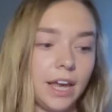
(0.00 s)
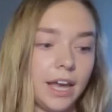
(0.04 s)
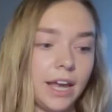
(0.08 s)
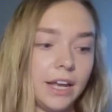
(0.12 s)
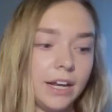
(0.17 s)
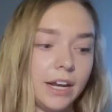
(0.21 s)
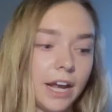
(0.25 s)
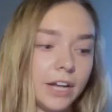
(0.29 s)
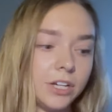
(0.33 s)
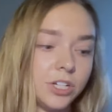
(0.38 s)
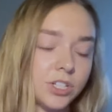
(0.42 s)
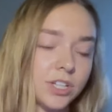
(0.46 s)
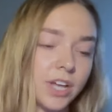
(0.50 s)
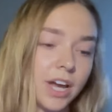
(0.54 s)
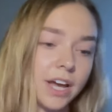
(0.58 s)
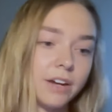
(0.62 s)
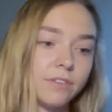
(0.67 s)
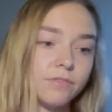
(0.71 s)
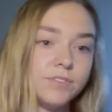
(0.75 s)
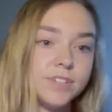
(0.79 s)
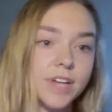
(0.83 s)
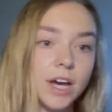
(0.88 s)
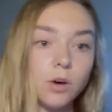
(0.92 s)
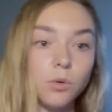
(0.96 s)
And I just kind
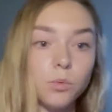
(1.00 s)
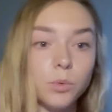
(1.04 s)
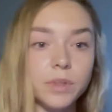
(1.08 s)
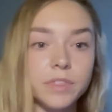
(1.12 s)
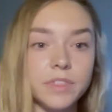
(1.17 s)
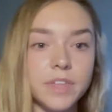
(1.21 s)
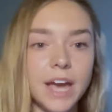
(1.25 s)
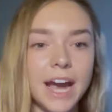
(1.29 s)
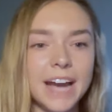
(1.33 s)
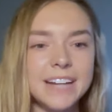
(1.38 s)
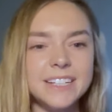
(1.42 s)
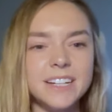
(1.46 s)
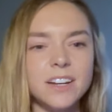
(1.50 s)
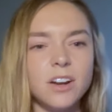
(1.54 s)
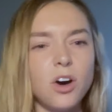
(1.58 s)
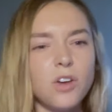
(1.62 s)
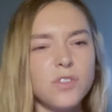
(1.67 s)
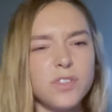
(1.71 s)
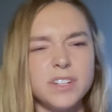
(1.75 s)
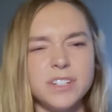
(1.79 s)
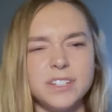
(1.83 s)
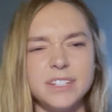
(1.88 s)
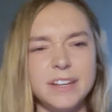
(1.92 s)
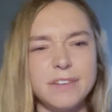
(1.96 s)
of dealt with it. I did all
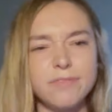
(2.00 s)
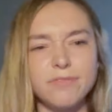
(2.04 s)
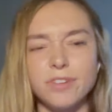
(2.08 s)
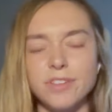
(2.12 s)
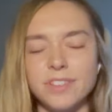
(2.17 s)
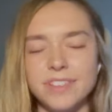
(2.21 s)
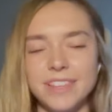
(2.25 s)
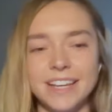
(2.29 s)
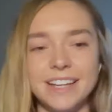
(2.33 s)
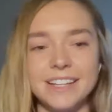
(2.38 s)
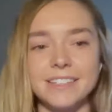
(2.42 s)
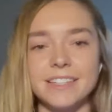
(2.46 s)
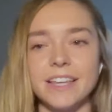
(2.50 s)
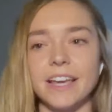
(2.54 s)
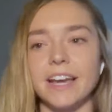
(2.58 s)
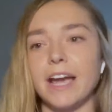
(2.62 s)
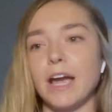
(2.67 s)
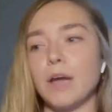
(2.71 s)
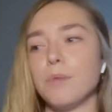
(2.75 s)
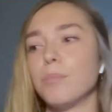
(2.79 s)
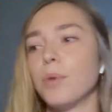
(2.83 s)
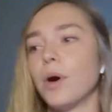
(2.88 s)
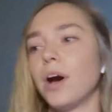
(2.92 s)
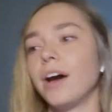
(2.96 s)
the different things. Like
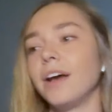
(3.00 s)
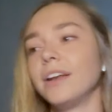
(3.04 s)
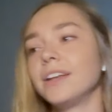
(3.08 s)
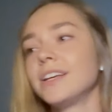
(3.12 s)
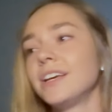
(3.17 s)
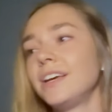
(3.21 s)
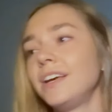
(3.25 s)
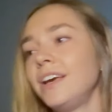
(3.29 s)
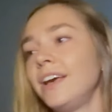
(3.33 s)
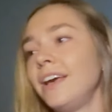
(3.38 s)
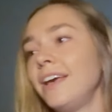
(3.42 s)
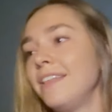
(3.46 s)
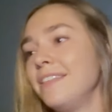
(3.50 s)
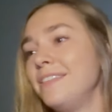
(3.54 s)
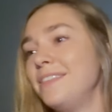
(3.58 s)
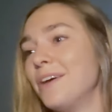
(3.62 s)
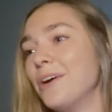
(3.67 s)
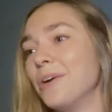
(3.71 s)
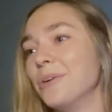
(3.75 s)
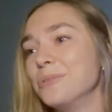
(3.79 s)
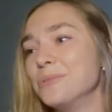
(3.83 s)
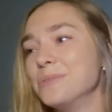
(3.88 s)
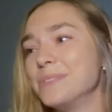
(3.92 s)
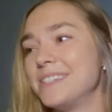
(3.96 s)
I bought
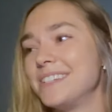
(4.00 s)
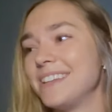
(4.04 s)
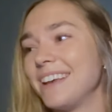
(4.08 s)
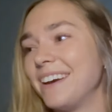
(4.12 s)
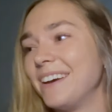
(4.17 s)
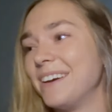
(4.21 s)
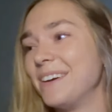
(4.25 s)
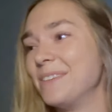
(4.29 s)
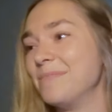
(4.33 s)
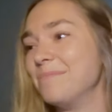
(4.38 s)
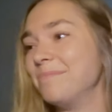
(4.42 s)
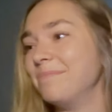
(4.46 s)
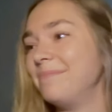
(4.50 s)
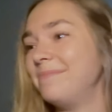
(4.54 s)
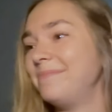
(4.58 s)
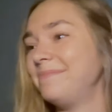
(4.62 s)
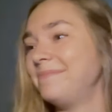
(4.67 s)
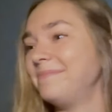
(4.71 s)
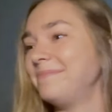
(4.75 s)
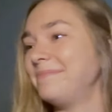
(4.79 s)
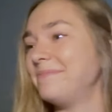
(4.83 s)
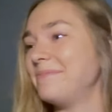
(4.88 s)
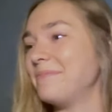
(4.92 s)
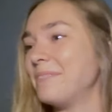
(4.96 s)
those, um,
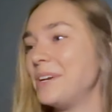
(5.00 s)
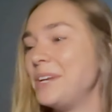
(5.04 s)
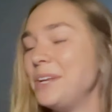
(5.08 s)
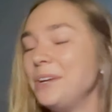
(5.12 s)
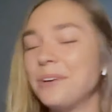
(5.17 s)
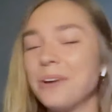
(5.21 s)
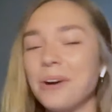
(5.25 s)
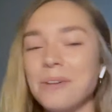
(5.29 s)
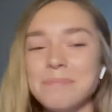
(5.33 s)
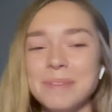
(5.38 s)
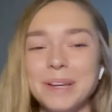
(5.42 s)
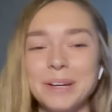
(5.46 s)
what do you call them?